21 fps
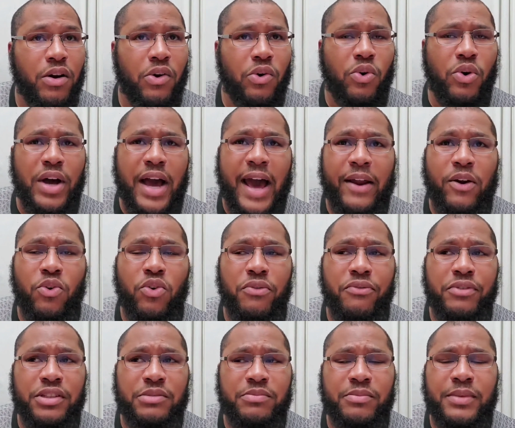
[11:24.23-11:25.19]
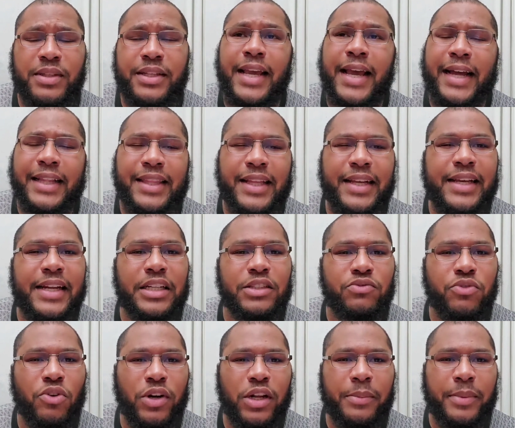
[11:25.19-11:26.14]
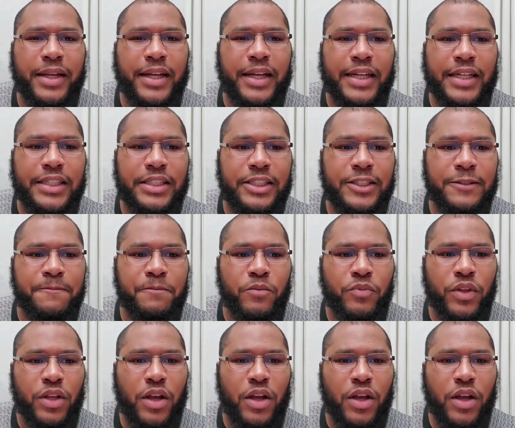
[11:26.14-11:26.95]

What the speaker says: or I don't know if I think it is Roadie, because